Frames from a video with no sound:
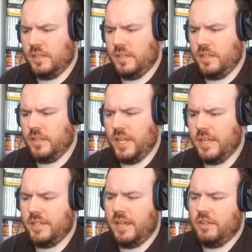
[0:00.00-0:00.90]
It's hard
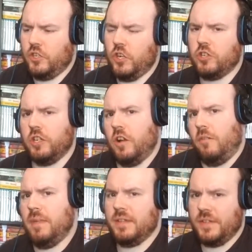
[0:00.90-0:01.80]
to judge the
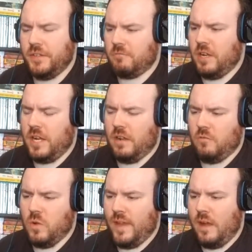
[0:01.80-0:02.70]
combat system right now
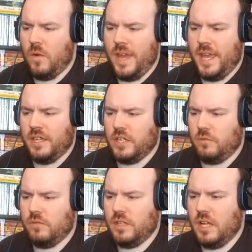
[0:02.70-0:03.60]
without a
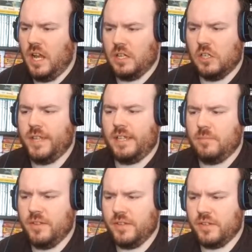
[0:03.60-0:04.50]
HUD
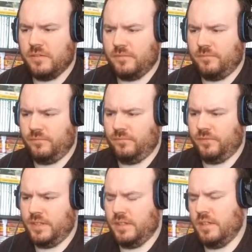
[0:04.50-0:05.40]
element.
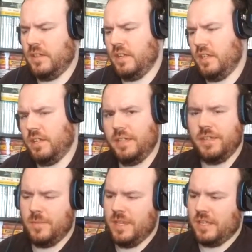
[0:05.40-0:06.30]
That seems to
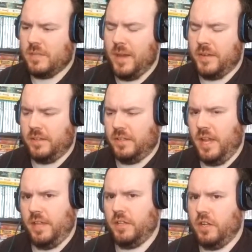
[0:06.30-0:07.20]
be like a special attack,
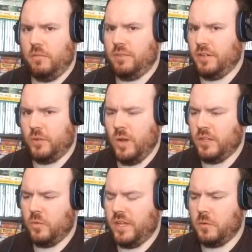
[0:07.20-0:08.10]

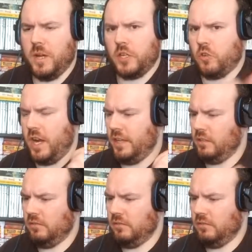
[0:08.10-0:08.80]
for square, triangle.